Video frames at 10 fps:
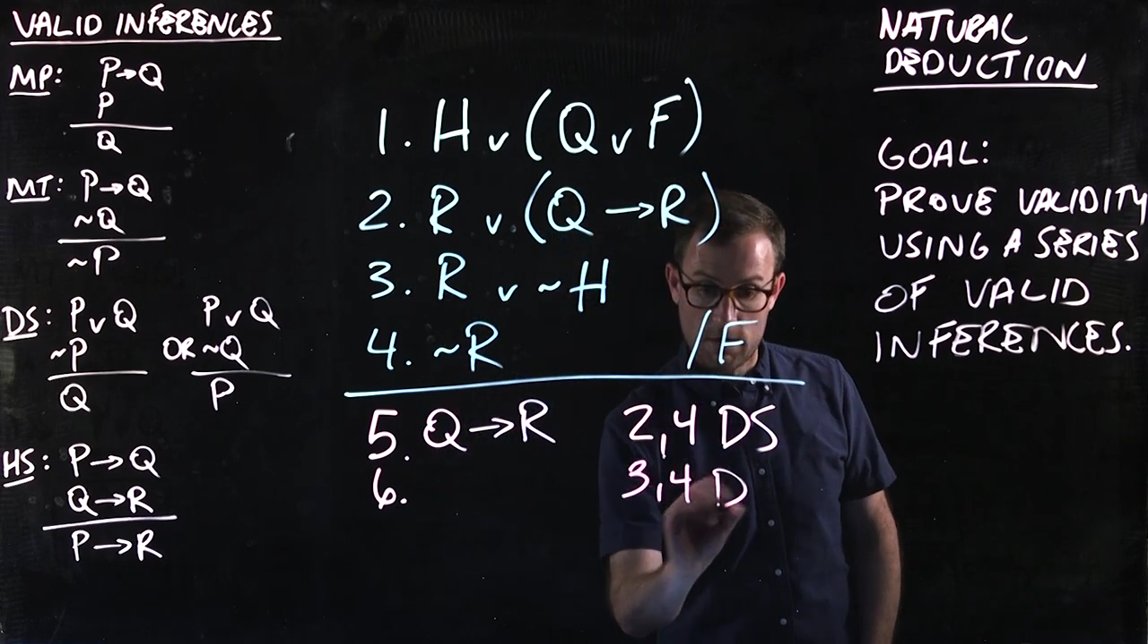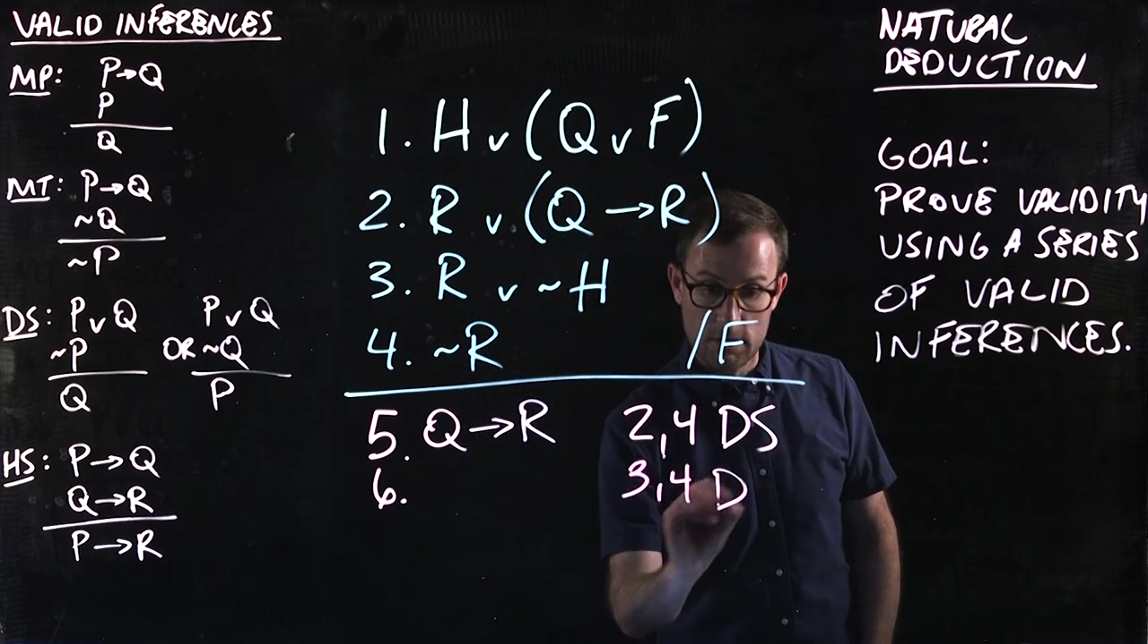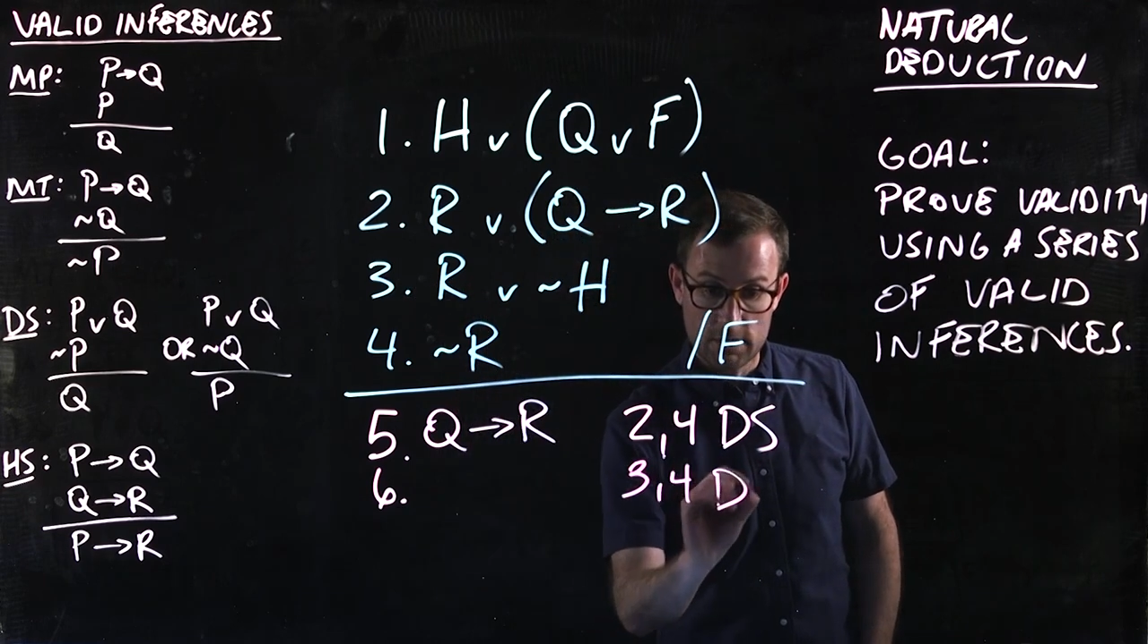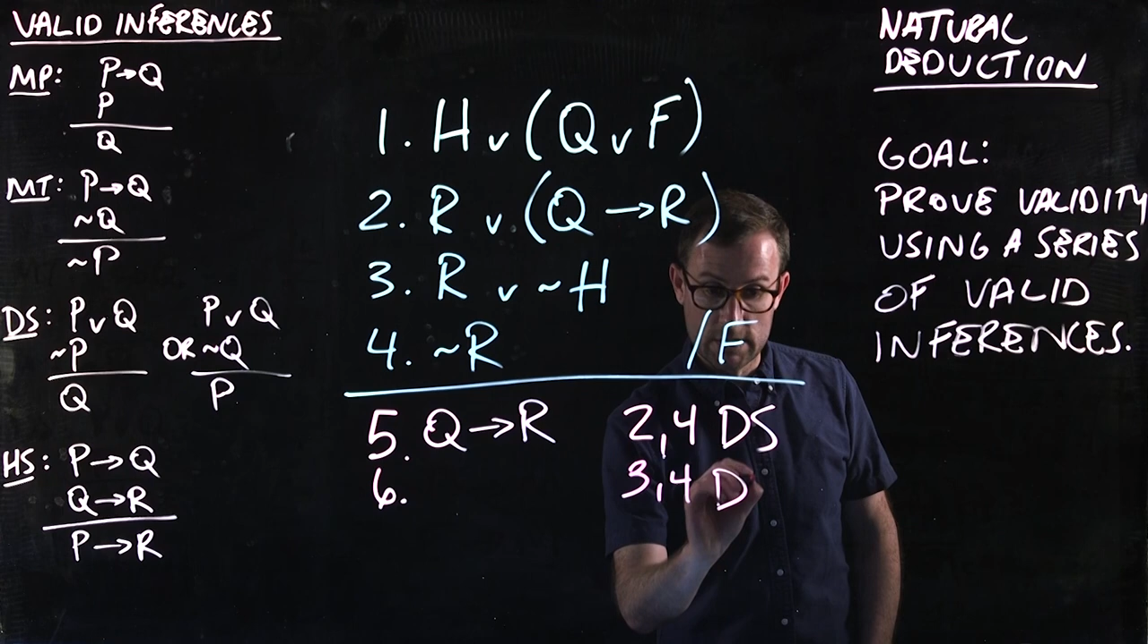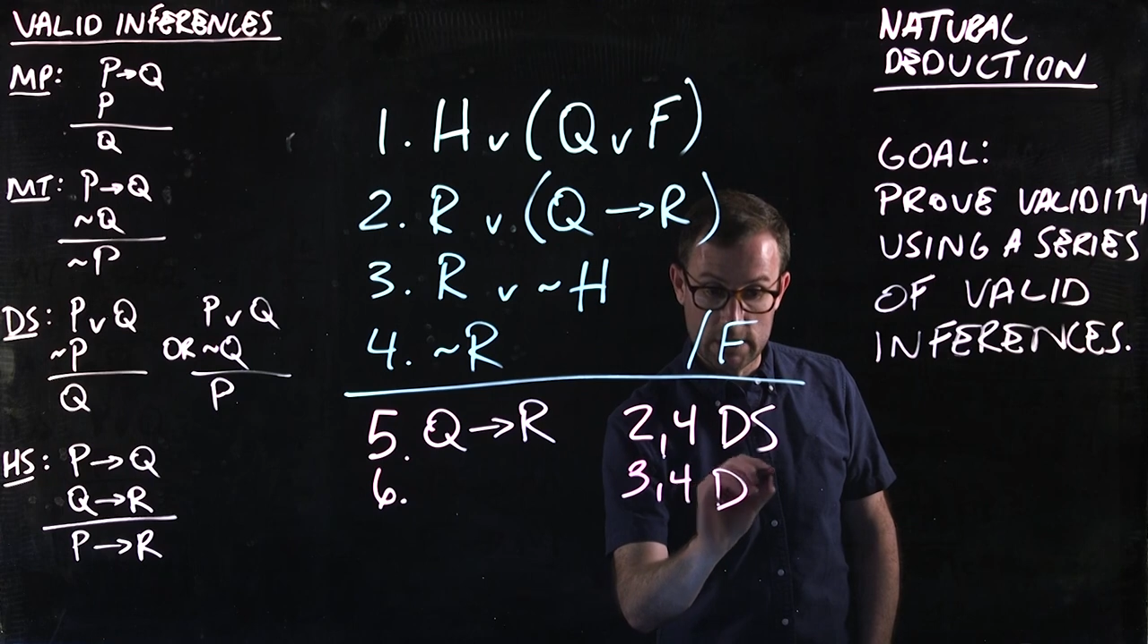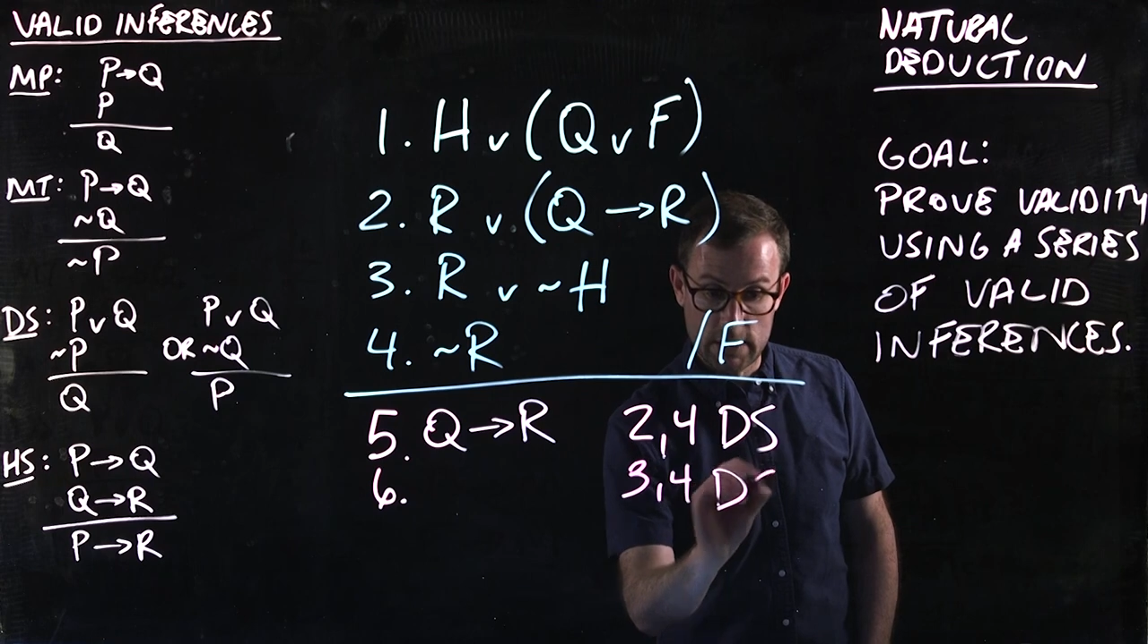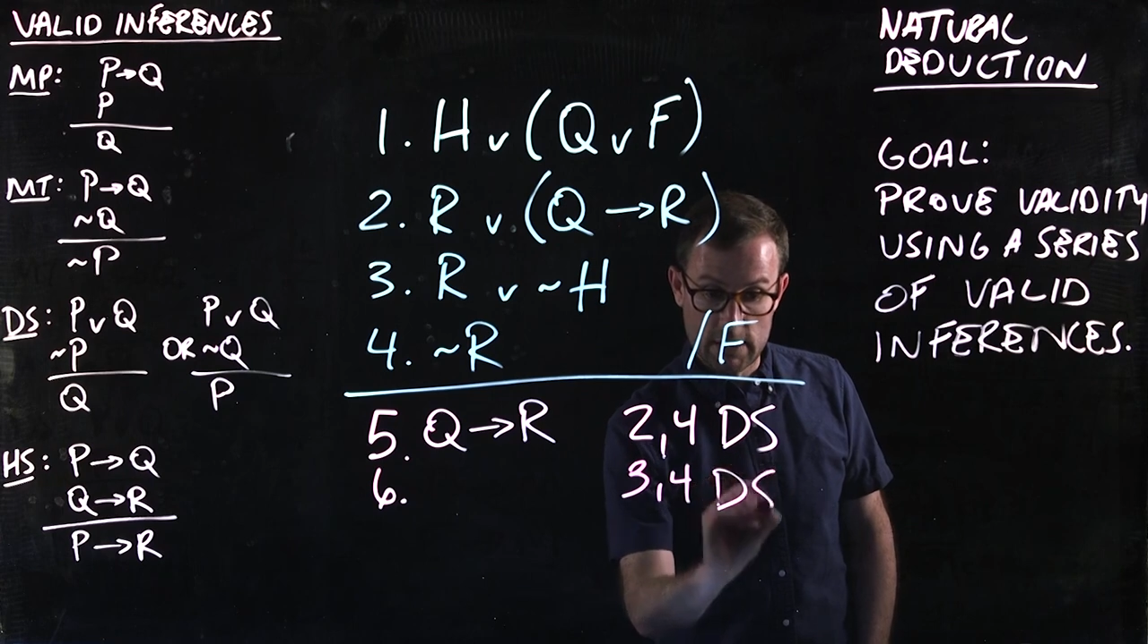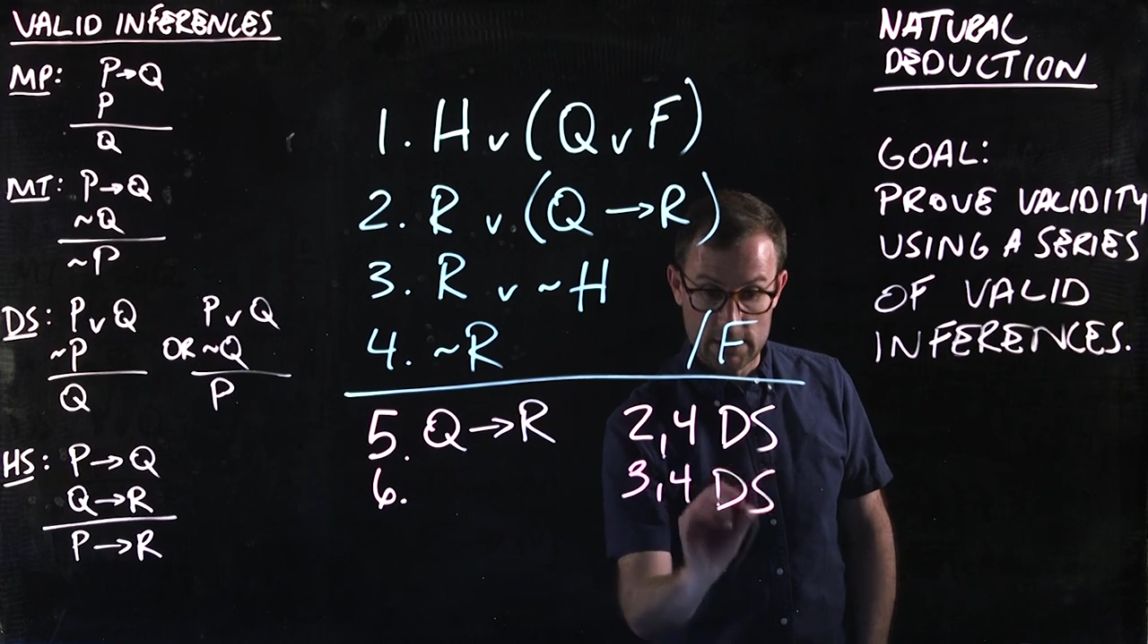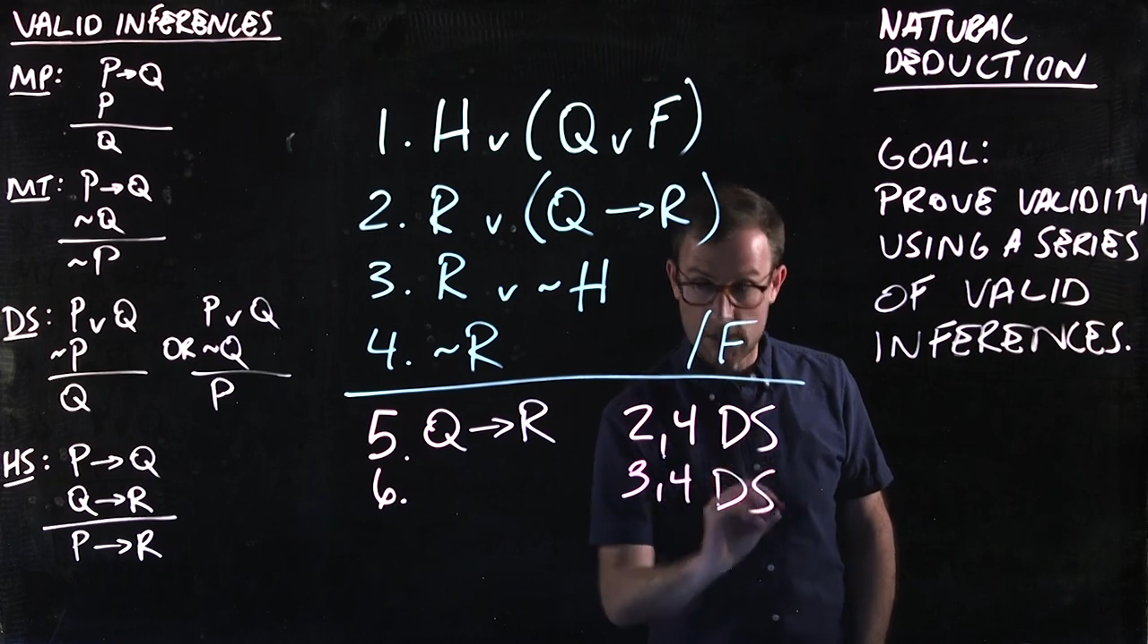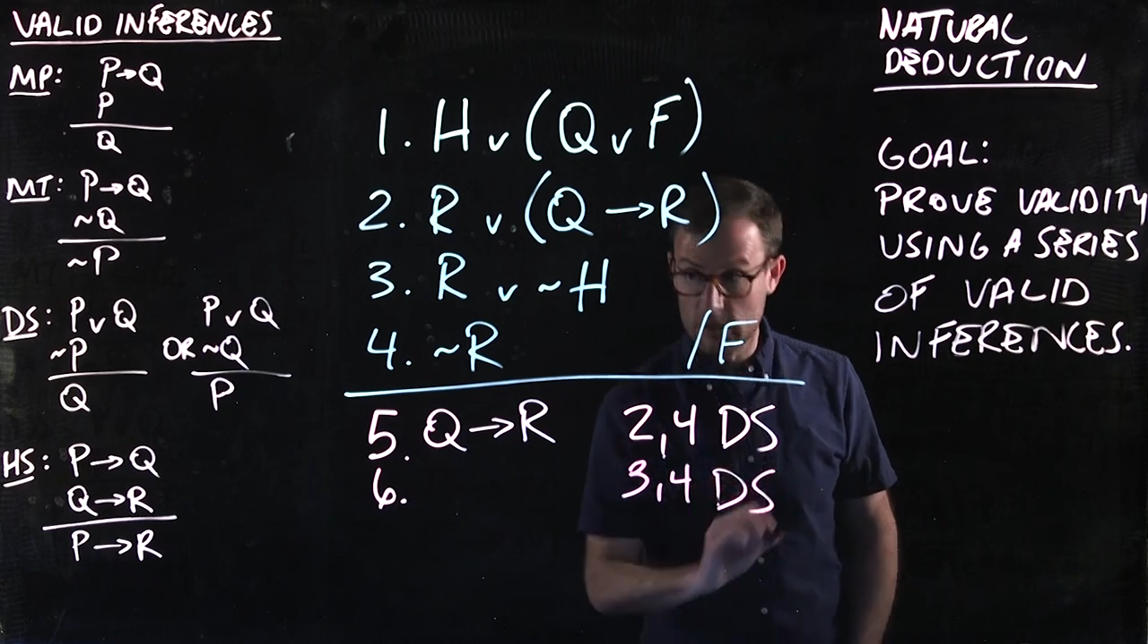using the
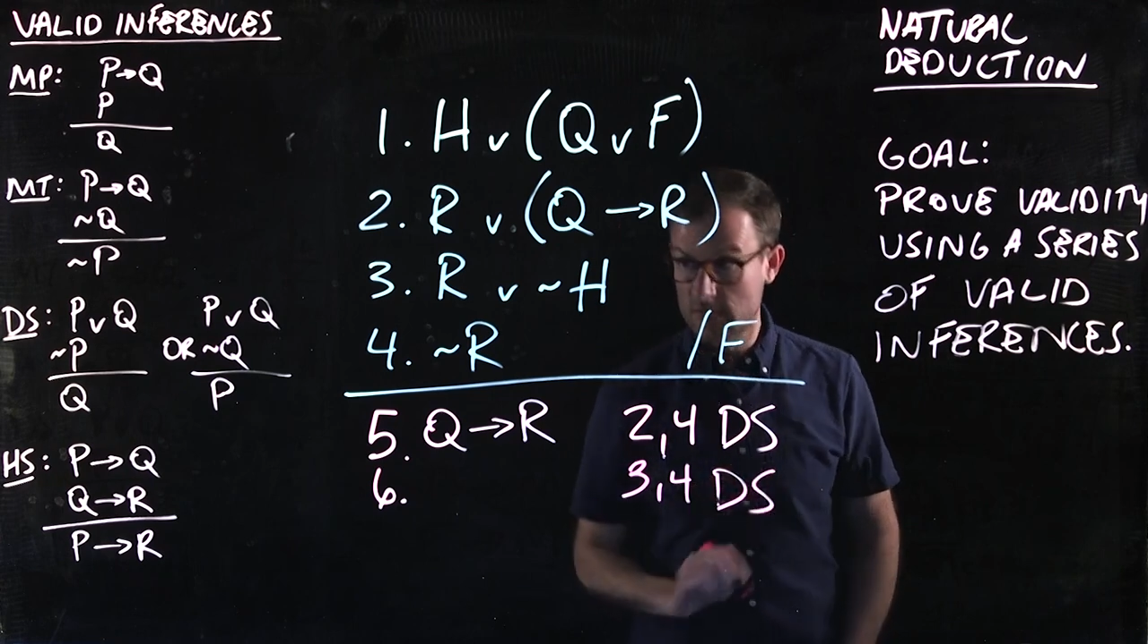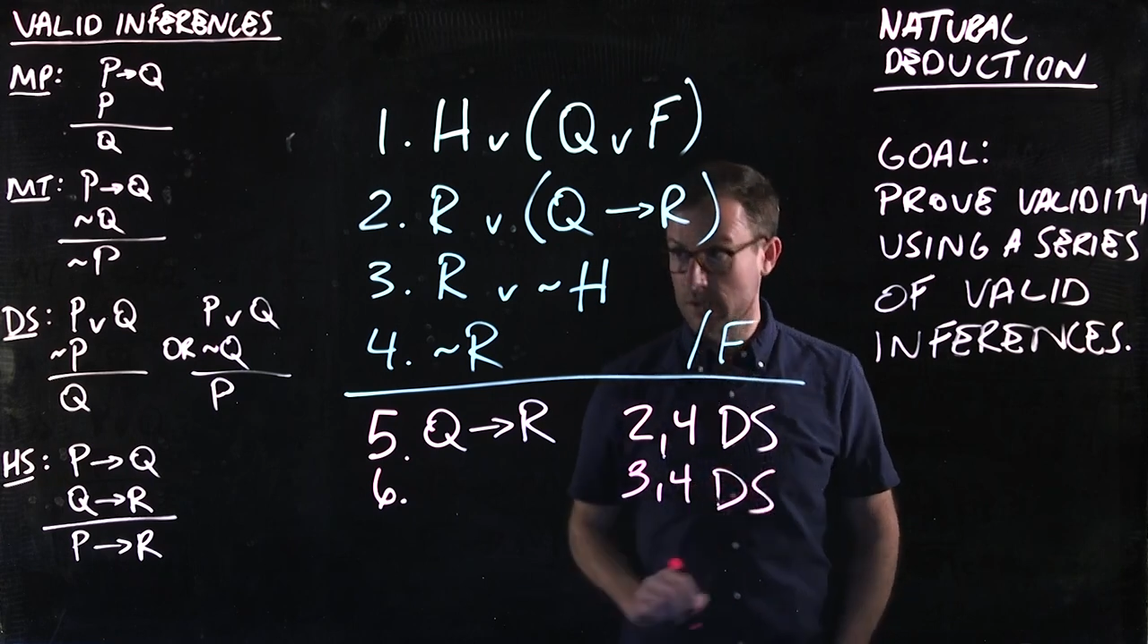disjunctive